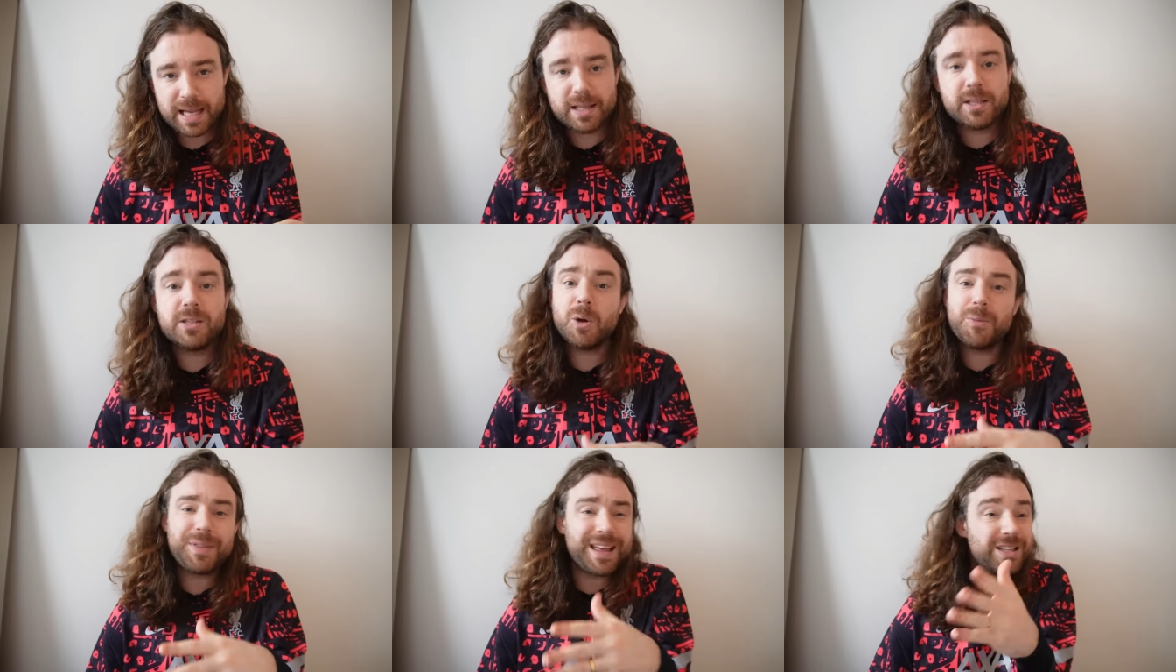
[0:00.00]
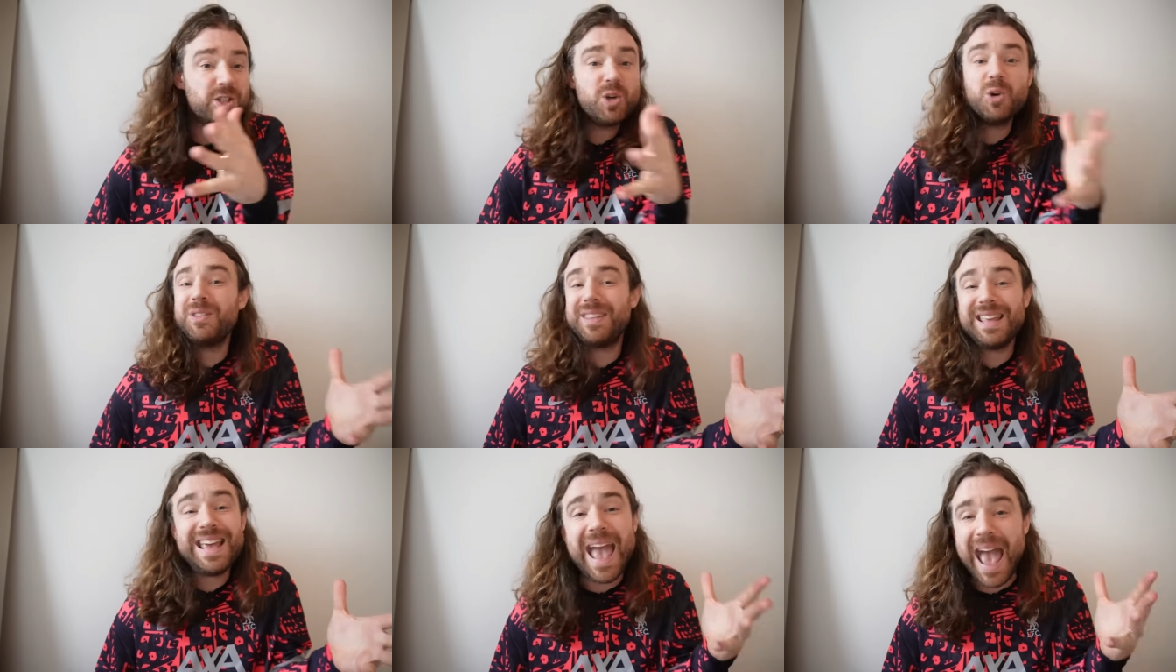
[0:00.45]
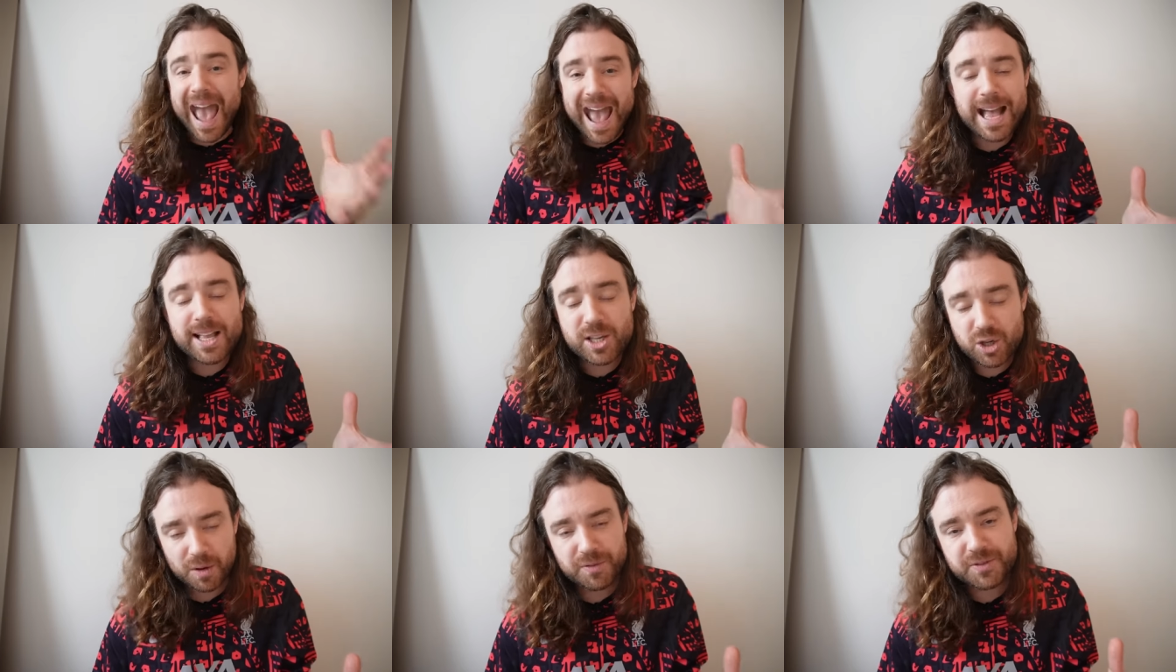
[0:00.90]
And so that took the
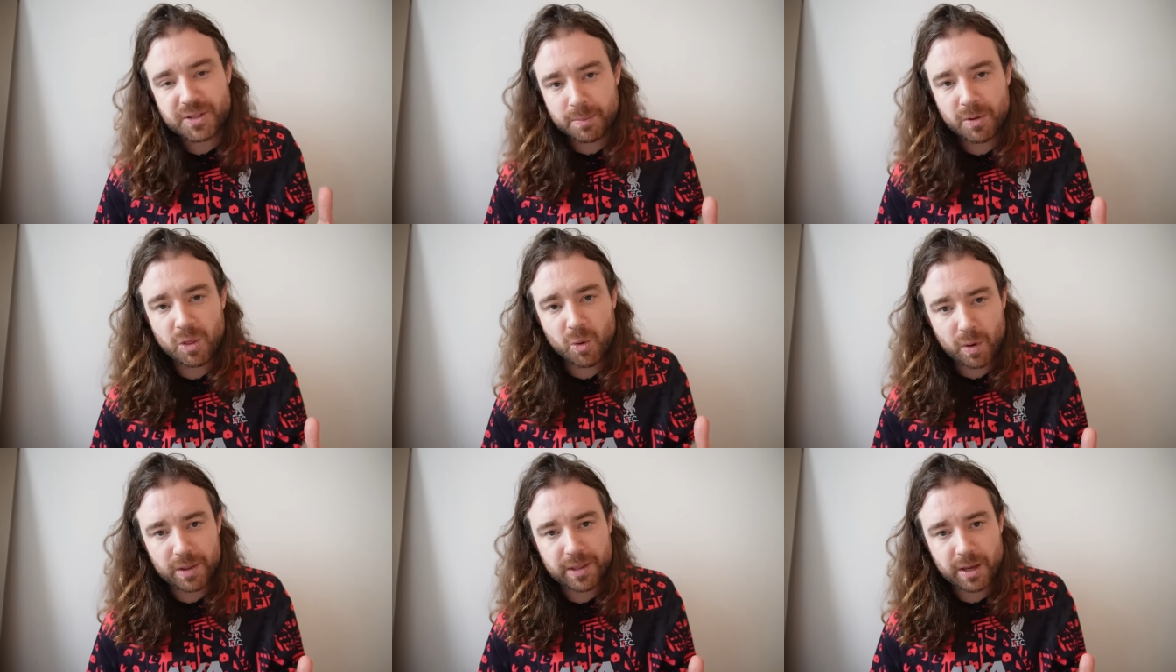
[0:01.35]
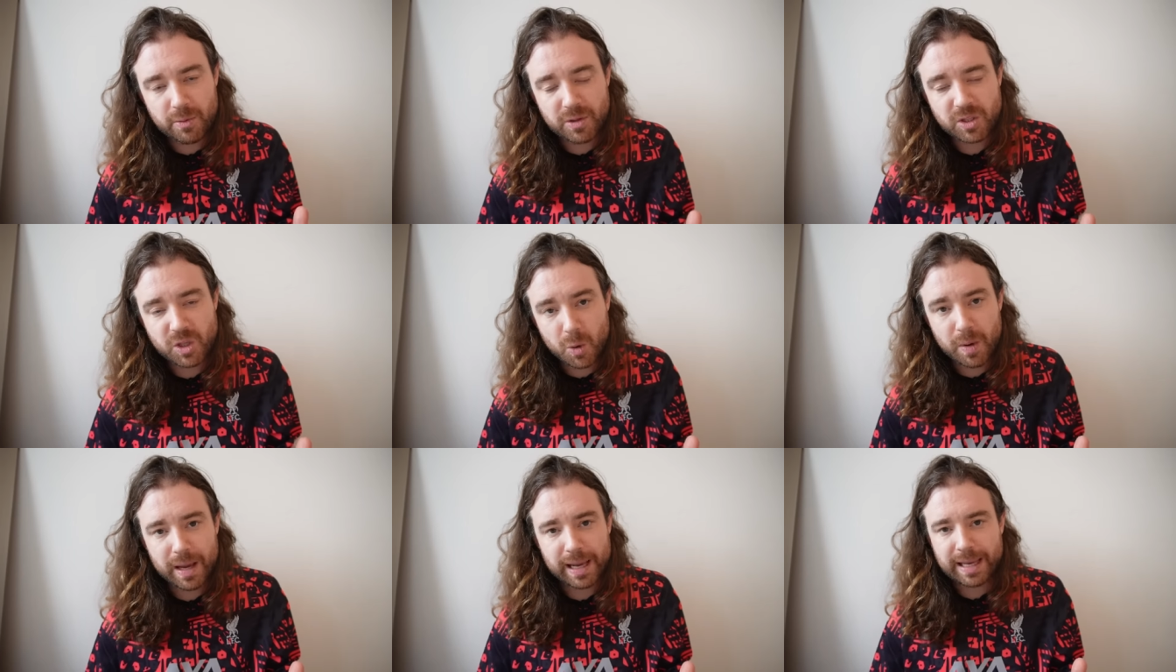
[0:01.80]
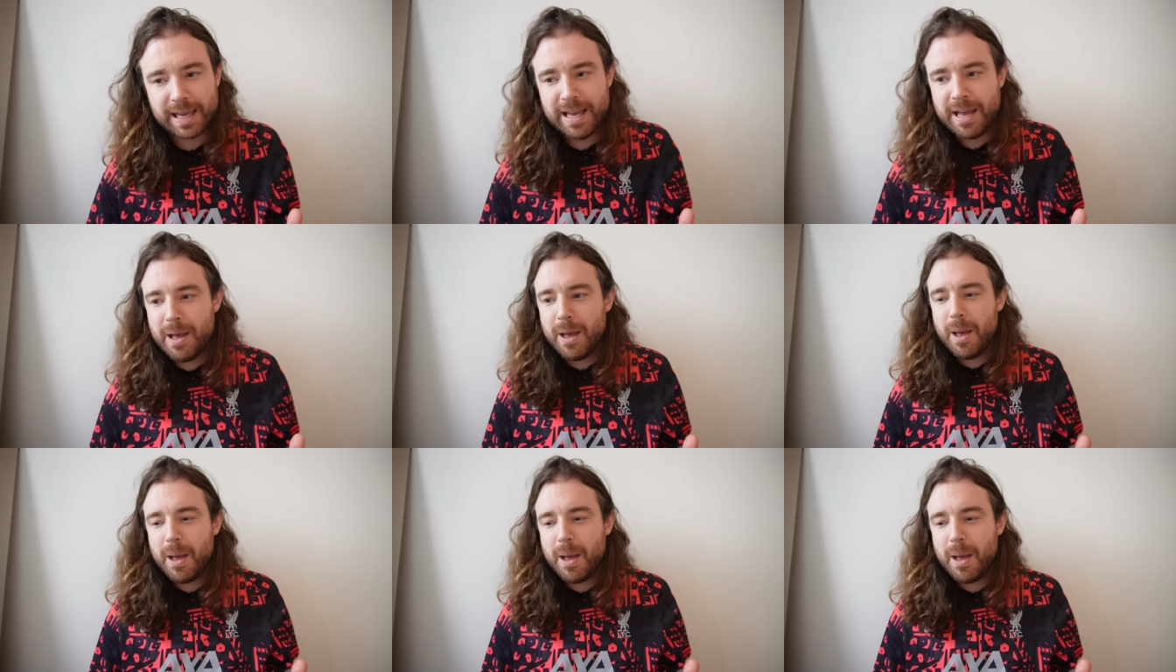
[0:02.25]
edge off some of the, what they were doing.